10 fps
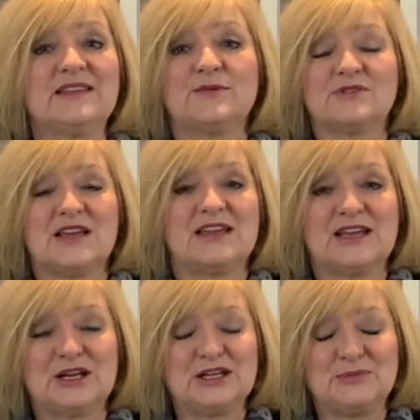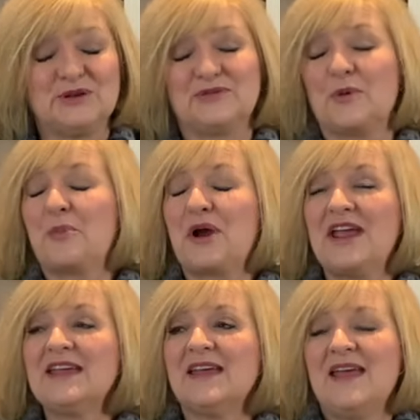They were taking a little bit of a
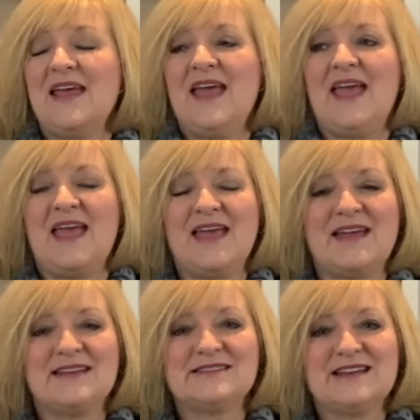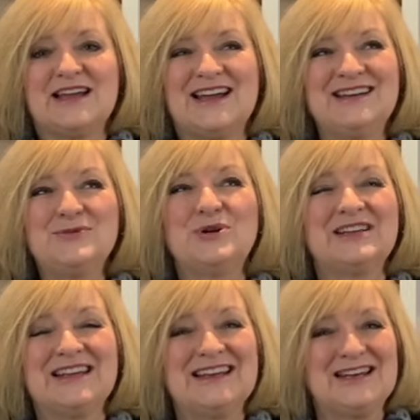break, and I didn't want to
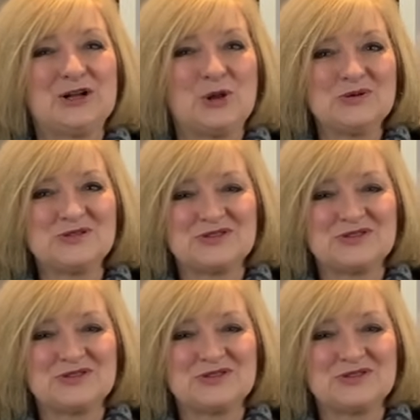get any closer